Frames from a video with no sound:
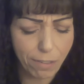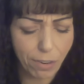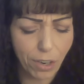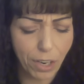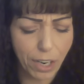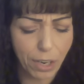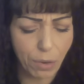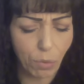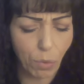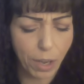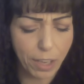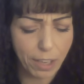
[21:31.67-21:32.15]
for
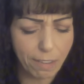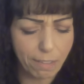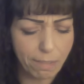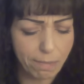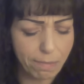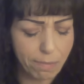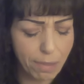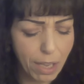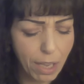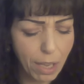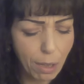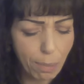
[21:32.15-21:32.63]
and what you
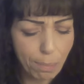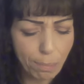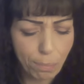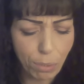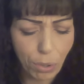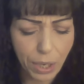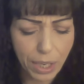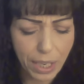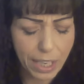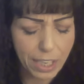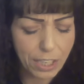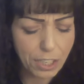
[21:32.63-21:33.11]

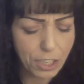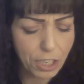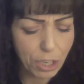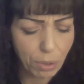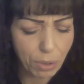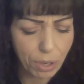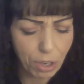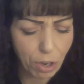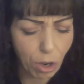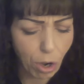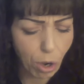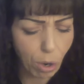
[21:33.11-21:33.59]
put into
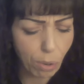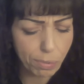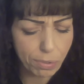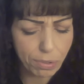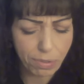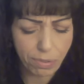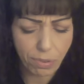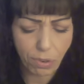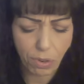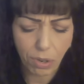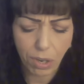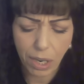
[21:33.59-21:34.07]
and hoped
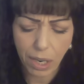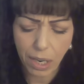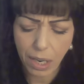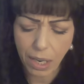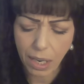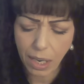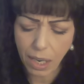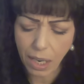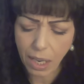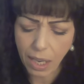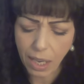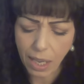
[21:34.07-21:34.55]
for